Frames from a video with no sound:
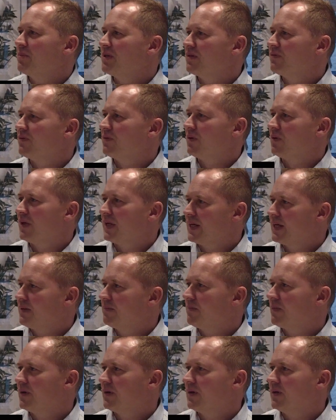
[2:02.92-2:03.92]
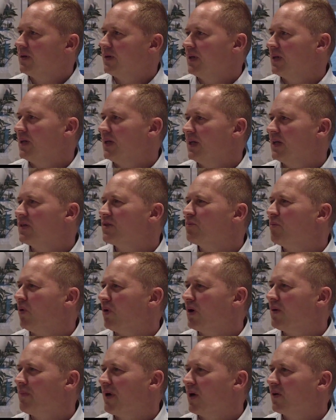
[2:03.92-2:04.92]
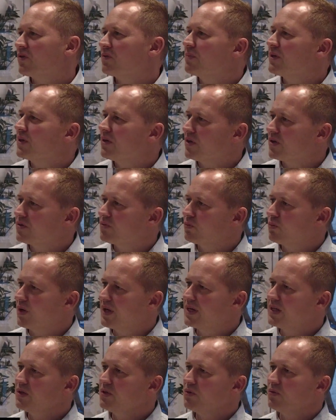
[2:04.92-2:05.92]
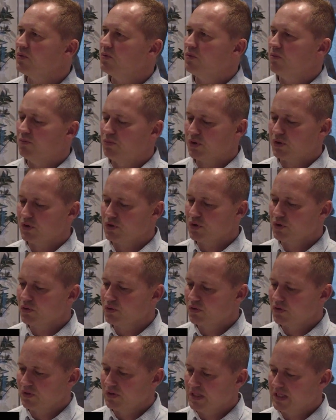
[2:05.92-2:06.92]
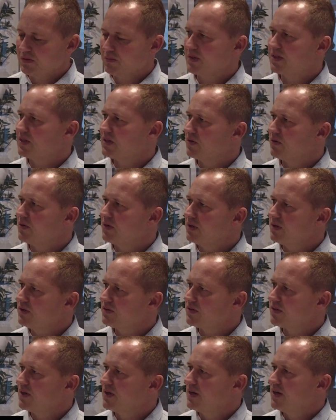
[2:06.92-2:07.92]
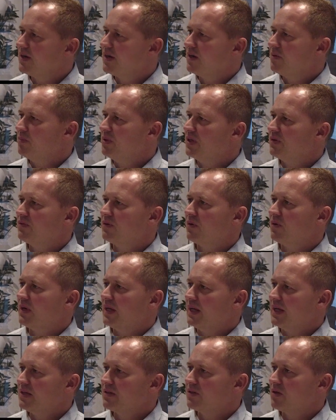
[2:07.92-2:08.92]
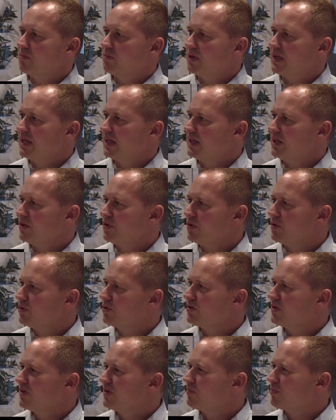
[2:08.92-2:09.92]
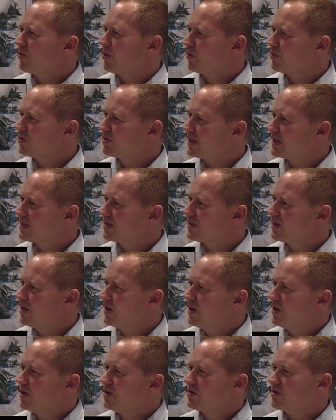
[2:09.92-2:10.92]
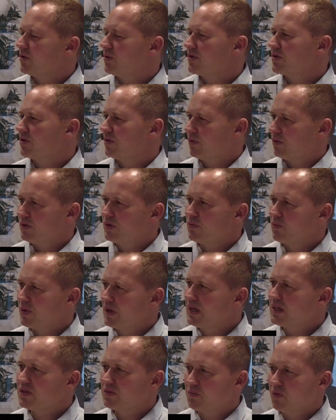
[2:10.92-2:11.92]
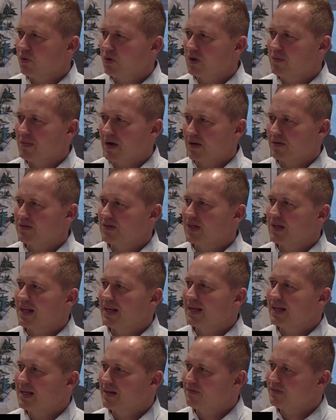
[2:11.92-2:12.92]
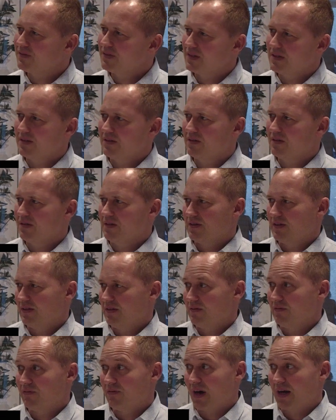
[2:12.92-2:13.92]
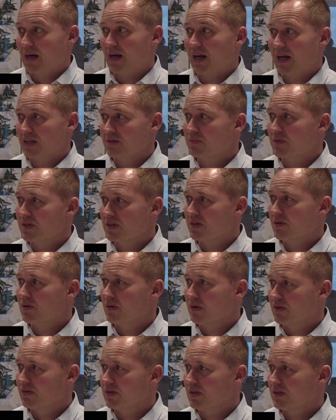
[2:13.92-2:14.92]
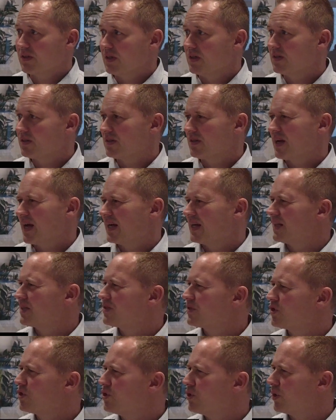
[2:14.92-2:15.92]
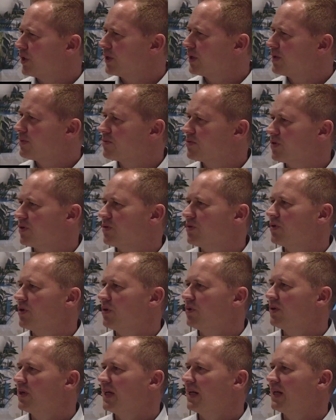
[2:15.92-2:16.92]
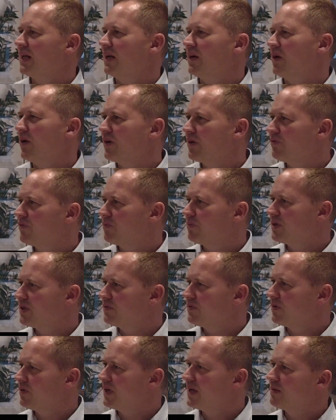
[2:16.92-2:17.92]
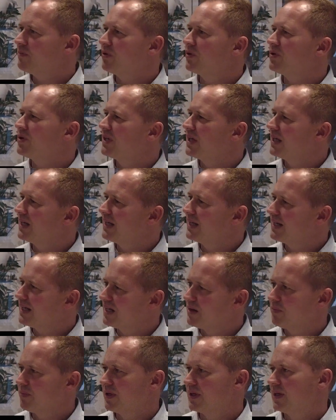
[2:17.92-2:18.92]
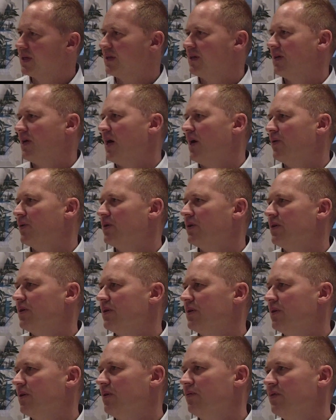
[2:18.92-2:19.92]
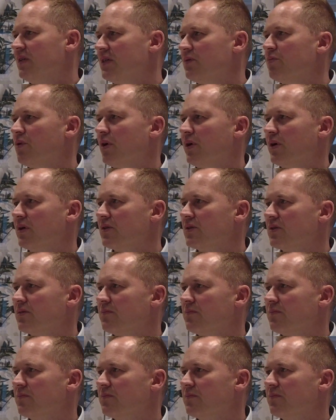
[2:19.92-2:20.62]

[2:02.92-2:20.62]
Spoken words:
bisphenol A in small amounts, because when you produce these materials, bisphenol A is completely used in the process. So it's only really small amounts that are left in the finalized materials. It's like it's cured, so you don't get a lot of bisphenol A, but you get a little bit out of these products.